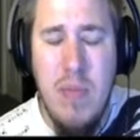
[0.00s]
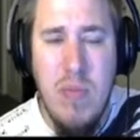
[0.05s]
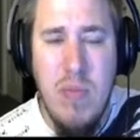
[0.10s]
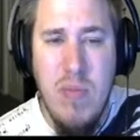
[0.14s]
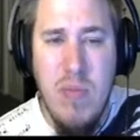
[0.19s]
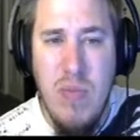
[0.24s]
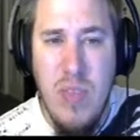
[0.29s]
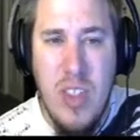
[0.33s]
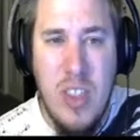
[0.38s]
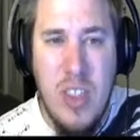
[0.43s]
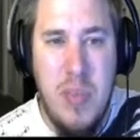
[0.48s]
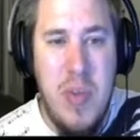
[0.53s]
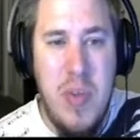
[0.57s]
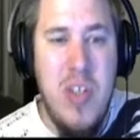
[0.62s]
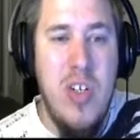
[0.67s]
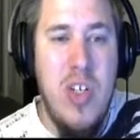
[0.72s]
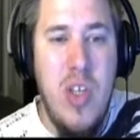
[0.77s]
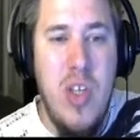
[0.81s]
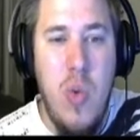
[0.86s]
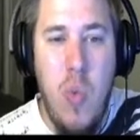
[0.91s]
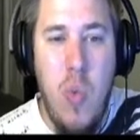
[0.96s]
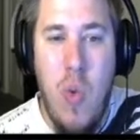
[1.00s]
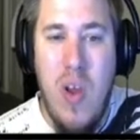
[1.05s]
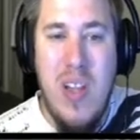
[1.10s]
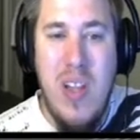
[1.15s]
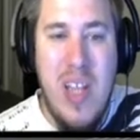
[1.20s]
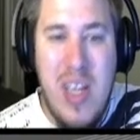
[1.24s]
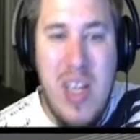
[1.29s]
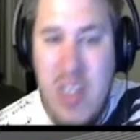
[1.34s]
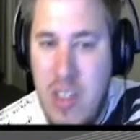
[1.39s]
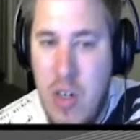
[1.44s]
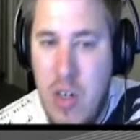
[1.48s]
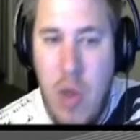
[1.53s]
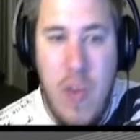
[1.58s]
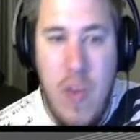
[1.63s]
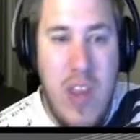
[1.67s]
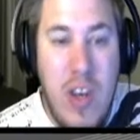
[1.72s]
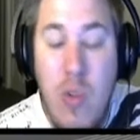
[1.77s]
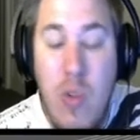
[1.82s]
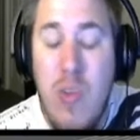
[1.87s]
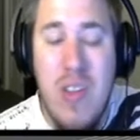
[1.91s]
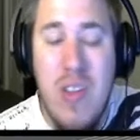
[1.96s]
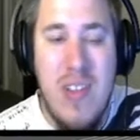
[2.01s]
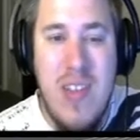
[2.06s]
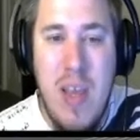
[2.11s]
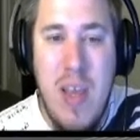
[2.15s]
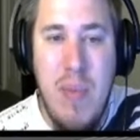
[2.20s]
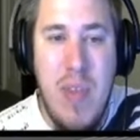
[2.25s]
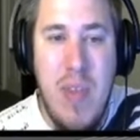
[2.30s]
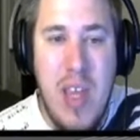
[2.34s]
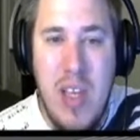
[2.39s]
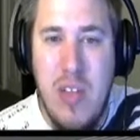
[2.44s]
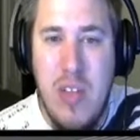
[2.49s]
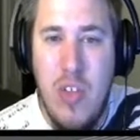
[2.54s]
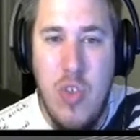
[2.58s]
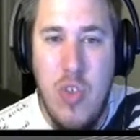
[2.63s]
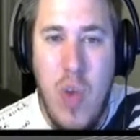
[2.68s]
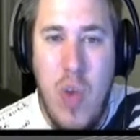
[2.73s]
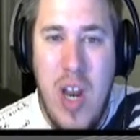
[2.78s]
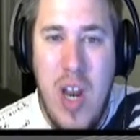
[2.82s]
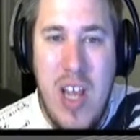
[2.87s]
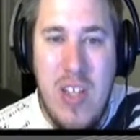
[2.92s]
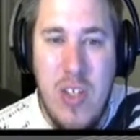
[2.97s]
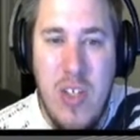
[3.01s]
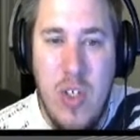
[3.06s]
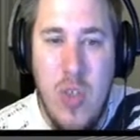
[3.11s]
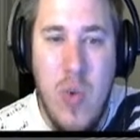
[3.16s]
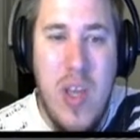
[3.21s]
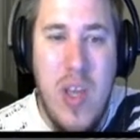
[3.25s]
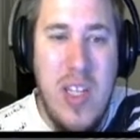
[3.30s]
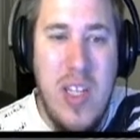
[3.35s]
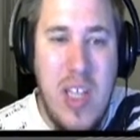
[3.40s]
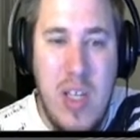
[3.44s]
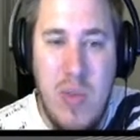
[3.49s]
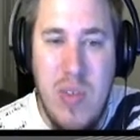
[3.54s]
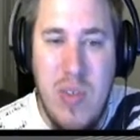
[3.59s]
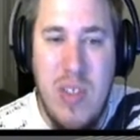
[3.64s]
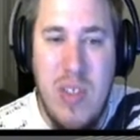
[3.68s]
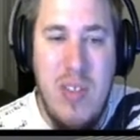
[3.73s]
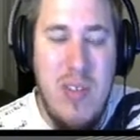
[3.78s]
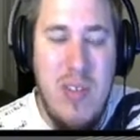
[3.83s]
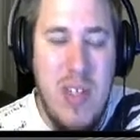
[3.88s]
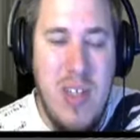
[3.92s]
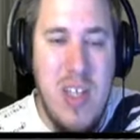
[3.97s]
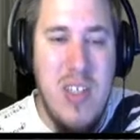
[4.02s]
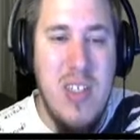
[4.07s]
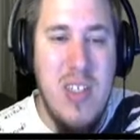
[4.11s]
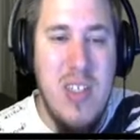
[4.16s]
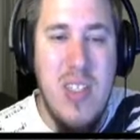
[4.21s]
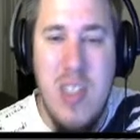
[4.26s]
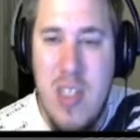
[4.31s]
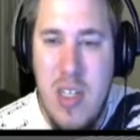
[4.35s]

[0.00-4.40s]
especially one that, you know, they do the same thing, just one has Quake, the other one doesn't.